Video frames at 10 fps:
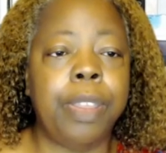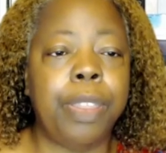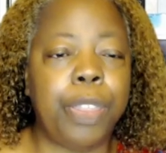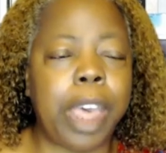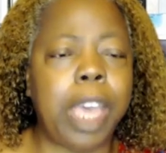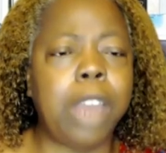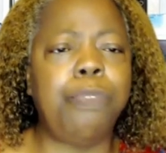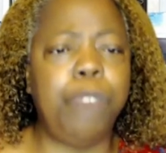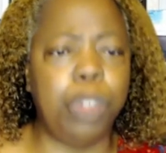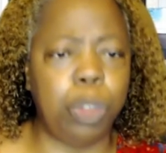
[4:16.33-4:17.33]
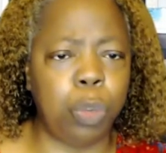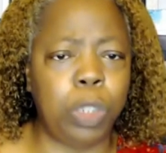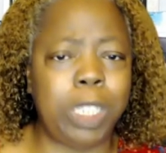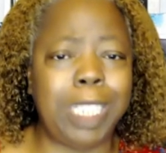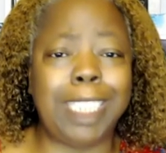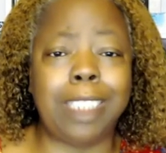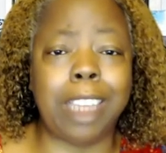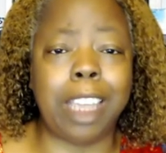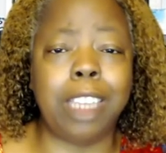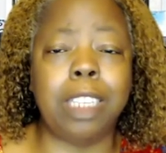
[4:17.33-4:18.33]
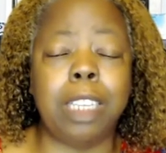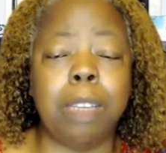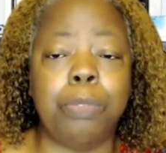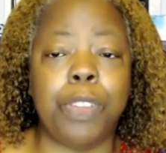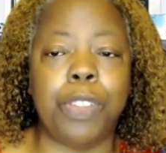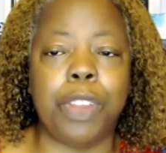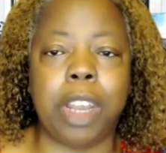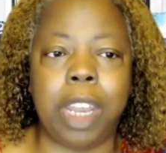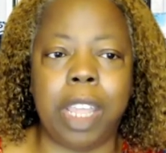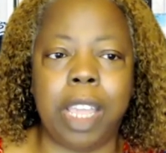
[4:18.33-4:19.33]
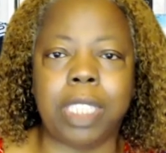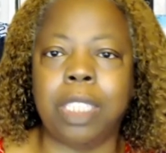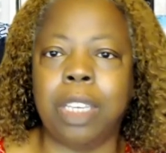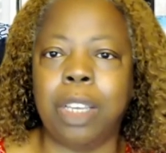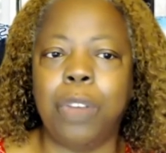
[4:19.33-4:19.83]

That food sustained him for the next